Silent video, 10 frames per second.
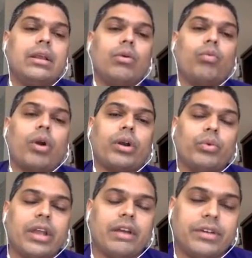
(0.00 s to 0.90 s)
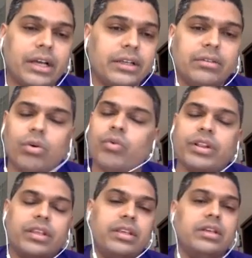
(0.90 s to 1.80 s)
what we have done over
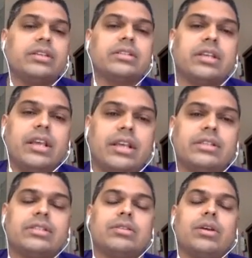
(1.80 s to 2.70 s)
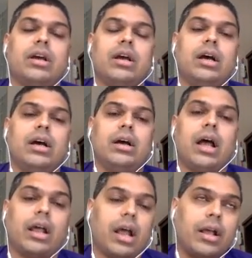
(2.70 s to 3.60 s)
the years is uh,
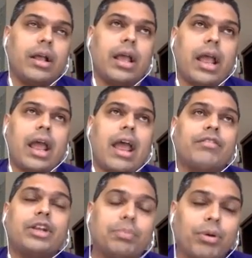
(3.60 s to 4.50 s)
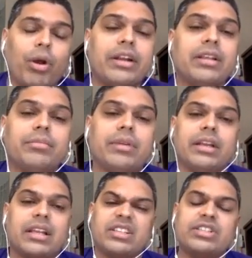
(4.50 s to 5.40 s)
uh, have deployed them
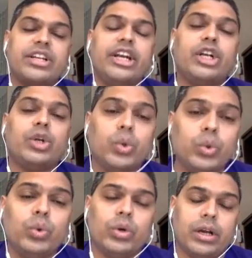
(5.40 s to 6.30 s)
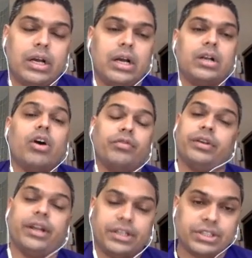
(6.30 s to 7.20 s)
in essentially two uh,
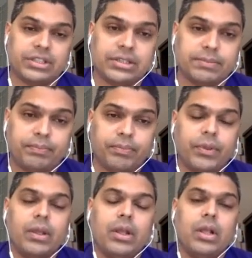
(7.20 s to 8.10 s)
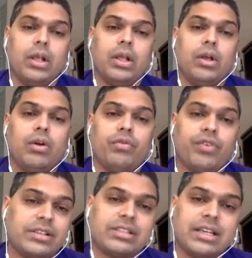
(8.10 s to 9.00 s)
configurations.
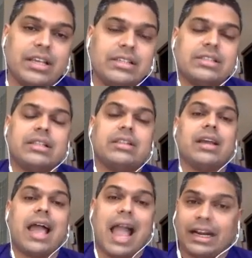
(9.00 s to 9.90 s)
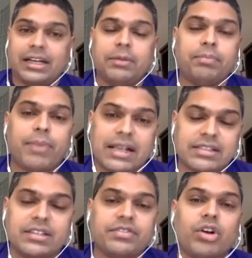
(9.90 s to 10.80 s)
First is the active
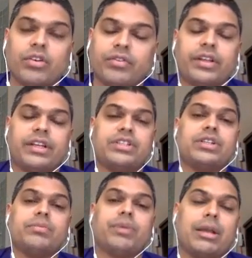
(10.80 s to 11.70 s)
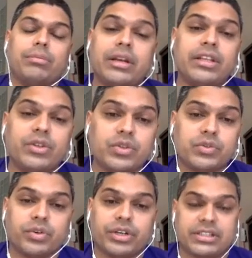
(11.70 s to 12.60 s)
passive configuration primarily
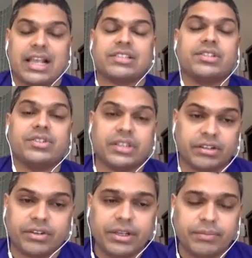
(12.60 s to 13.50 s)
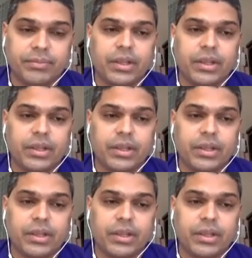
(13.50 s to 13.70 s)
used for disaster recovery,